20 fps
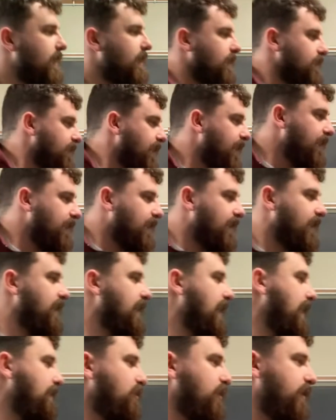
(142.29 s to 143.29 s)
Then
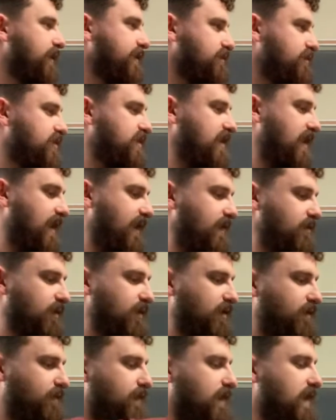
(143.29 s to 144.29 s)
I'm going to stand with
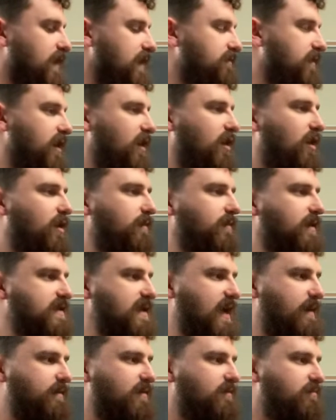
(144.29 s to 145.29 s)
a V in my arm because
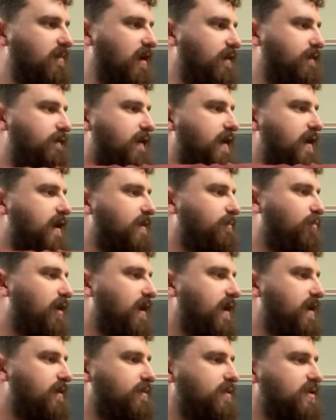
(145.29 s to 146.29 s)
I'm in my fake
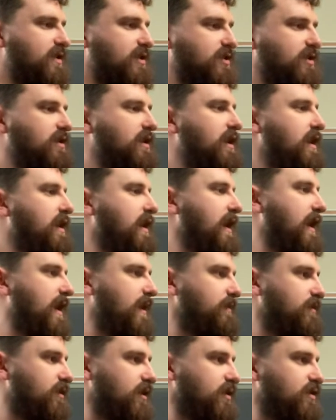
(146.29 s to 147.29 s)
playing position, and
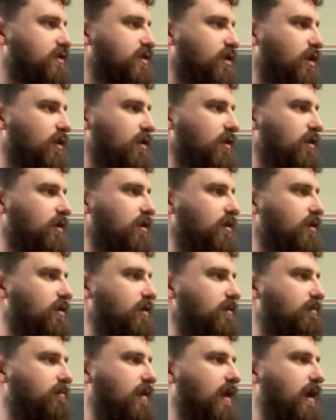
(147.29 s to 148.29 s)
I'm going to
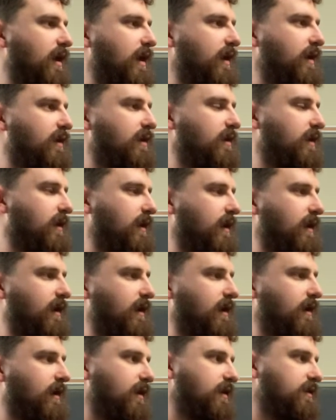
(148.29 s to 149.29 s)
turn my
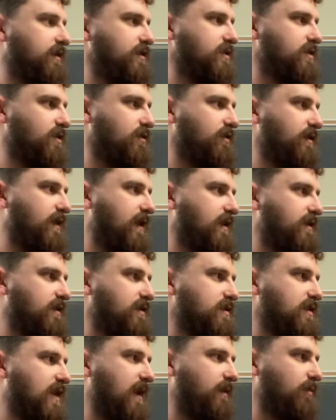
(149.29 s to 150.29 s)
hand so that the
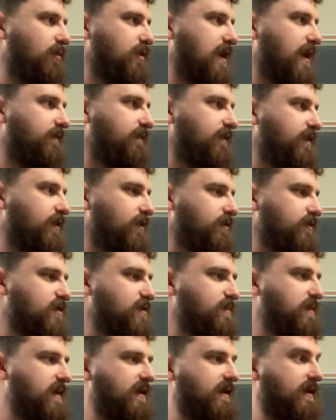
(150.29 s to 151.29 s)
tabletop fingers
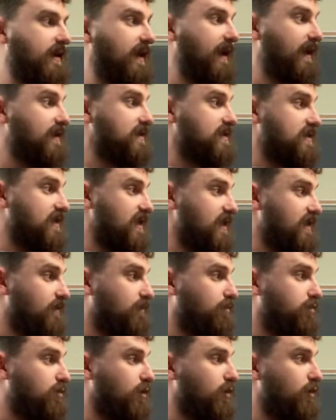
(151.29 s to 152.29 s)
spin and I can see the
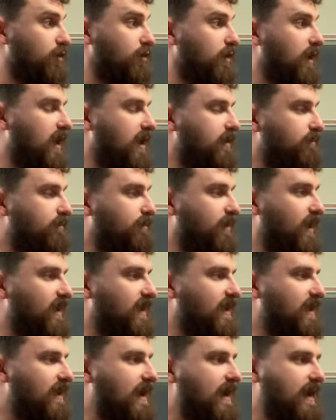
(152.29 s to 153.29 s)
blue
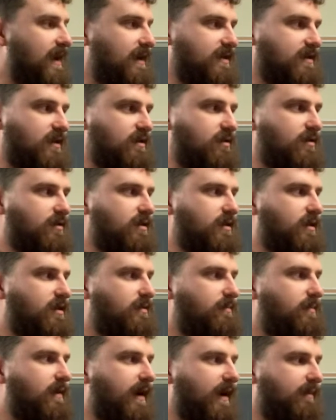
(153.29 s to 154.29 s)
pinky X underneath the
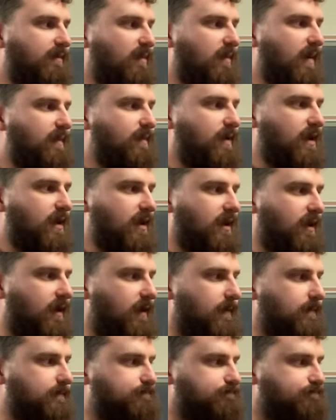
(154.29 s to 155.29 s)
bottom of my pinky.
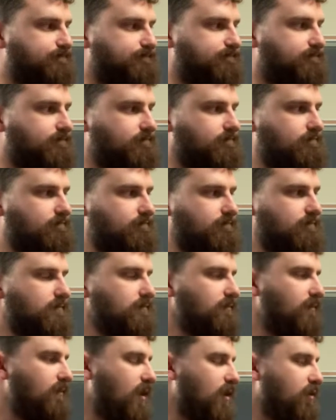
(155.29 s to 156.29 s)

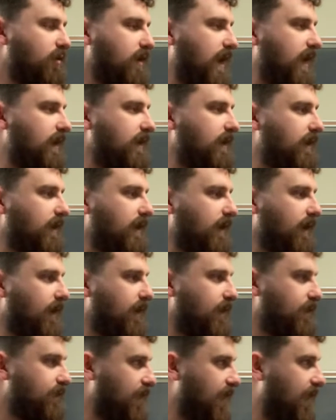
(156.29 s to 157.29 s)
Okay?
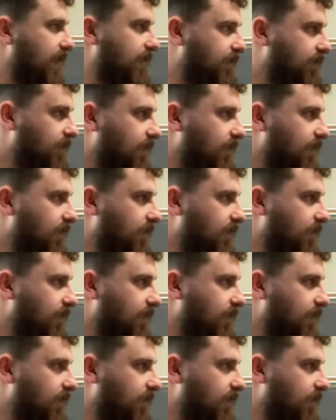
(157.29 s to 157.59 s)
Then